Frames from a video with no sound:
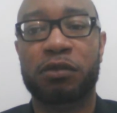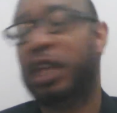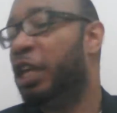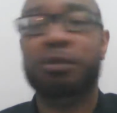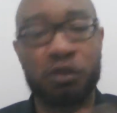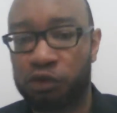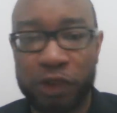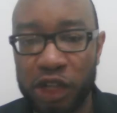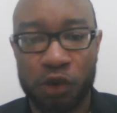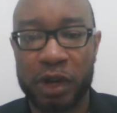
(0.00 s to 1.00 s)
keep
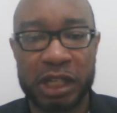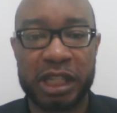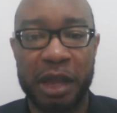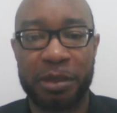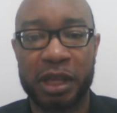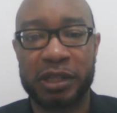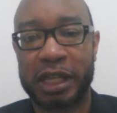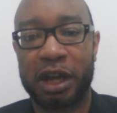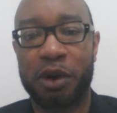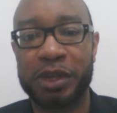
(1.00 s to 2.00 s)
redoing the same things
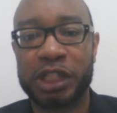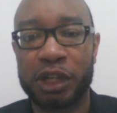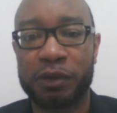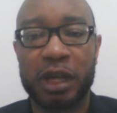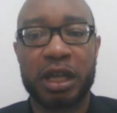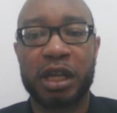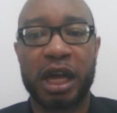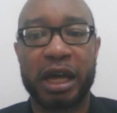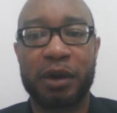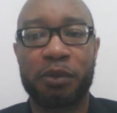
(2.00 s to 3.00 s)
they always do,
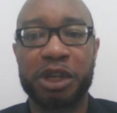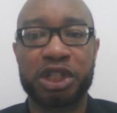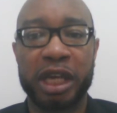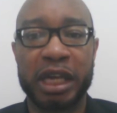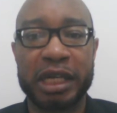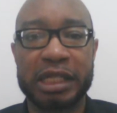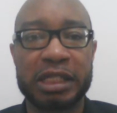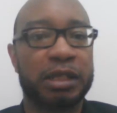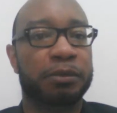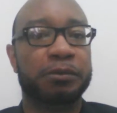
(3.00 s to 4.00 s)
which
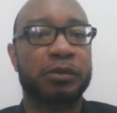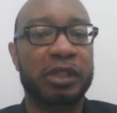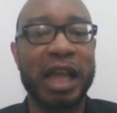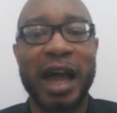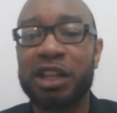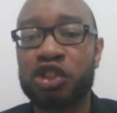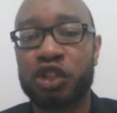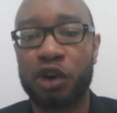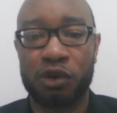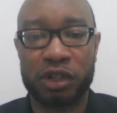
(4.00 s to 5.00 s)
is not
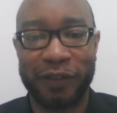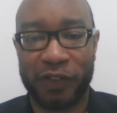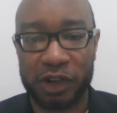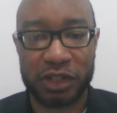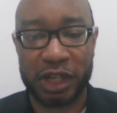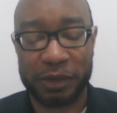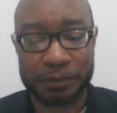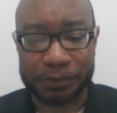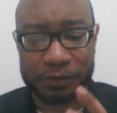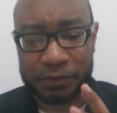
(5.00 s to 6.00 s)
show diversity.
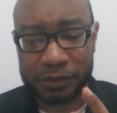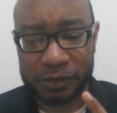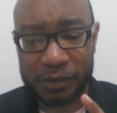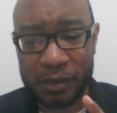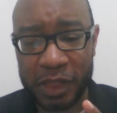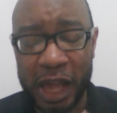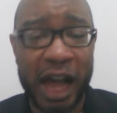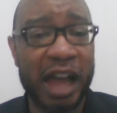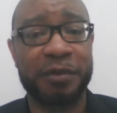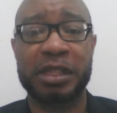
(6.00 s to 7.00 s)

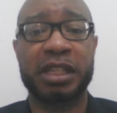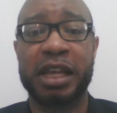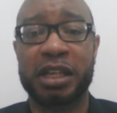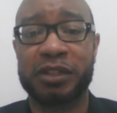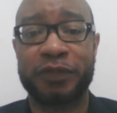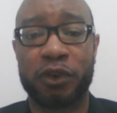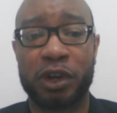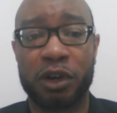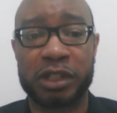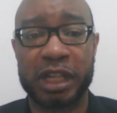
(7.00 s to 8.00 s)
I've been saying this for a
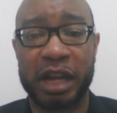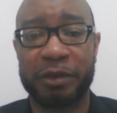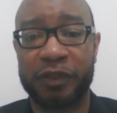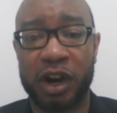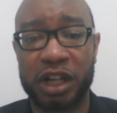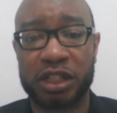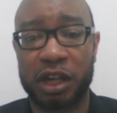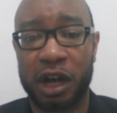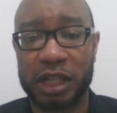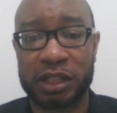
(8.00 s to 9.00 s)
long time in regards to
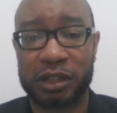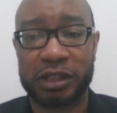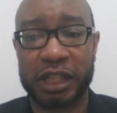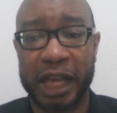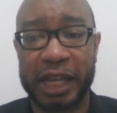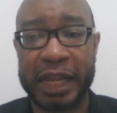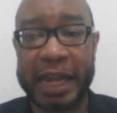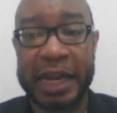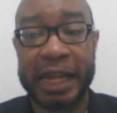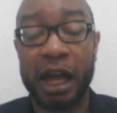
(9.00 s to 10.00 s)
the Oscars and
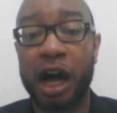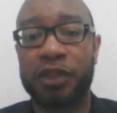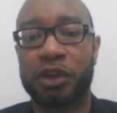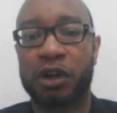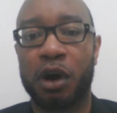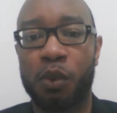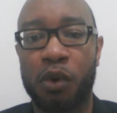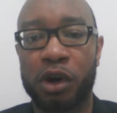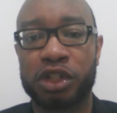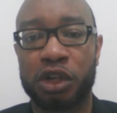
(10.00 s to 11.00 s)
any other
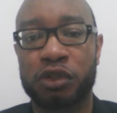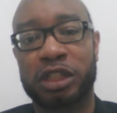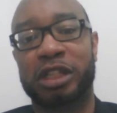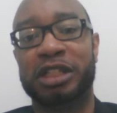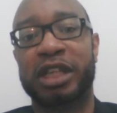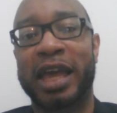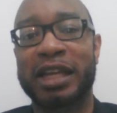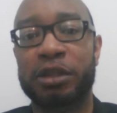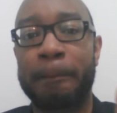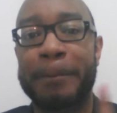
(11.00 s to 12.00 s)
award shows, such
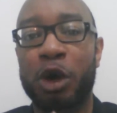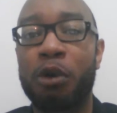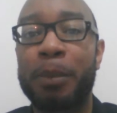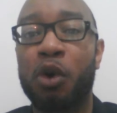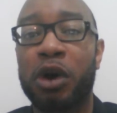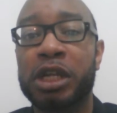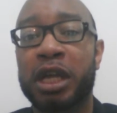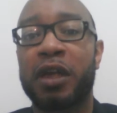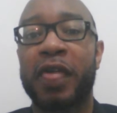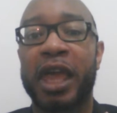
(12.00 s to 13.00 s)
as
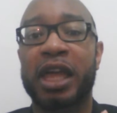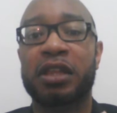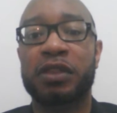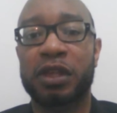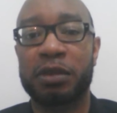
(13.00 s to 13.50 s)
Billboard and